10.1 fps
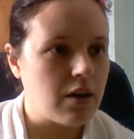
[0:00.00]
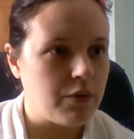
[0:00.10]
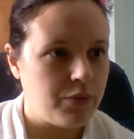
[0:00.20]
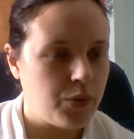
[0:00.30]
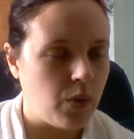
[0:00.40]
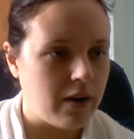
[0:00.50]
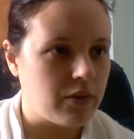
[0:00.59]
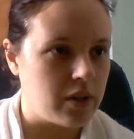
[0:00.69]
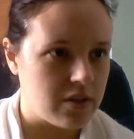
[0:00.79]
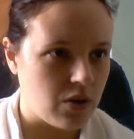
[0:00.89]
of
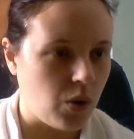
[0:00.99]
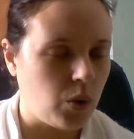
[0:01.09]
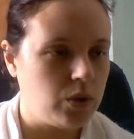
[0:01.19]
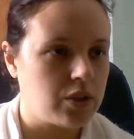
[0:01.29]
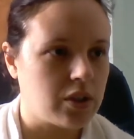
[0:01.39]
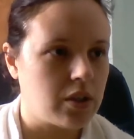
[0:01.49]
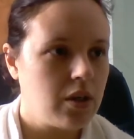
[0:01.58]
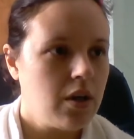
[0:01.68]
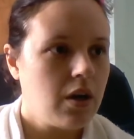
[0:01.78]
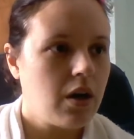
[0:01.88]
whoever is the holder